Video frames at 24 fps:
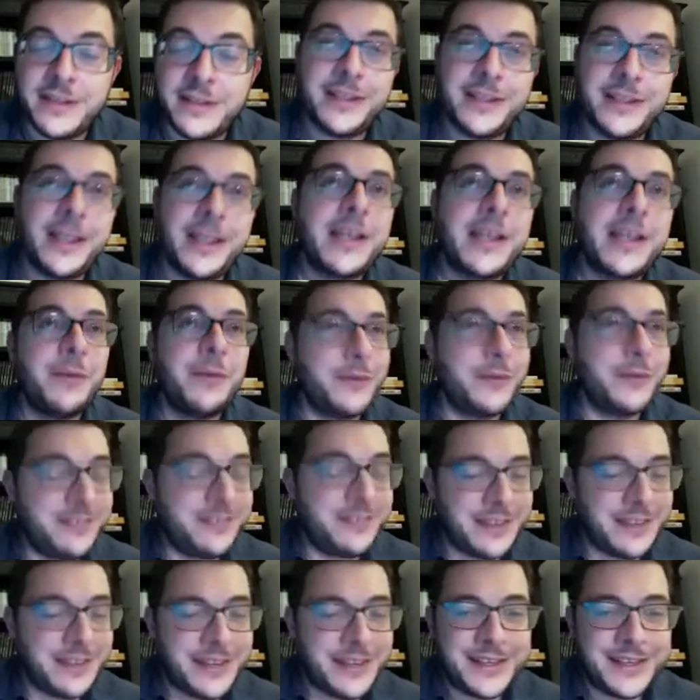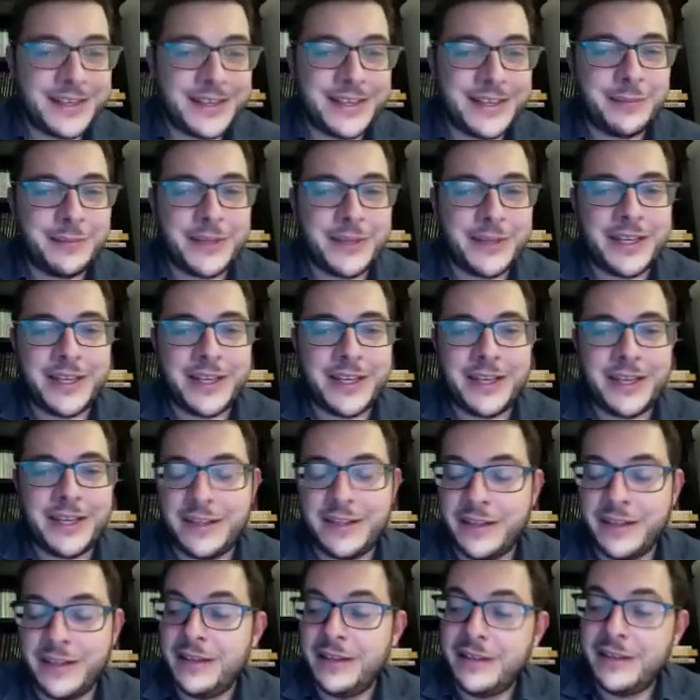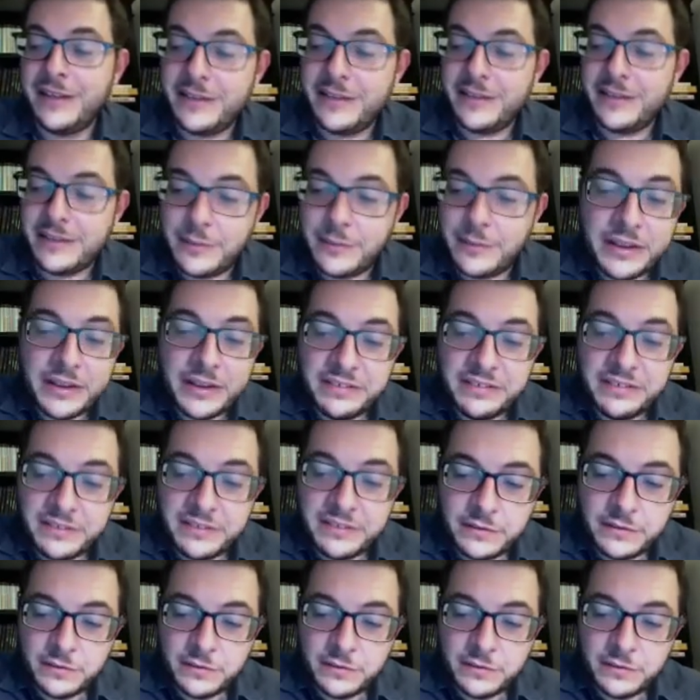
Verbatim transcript: like I was saying in the beginning the patients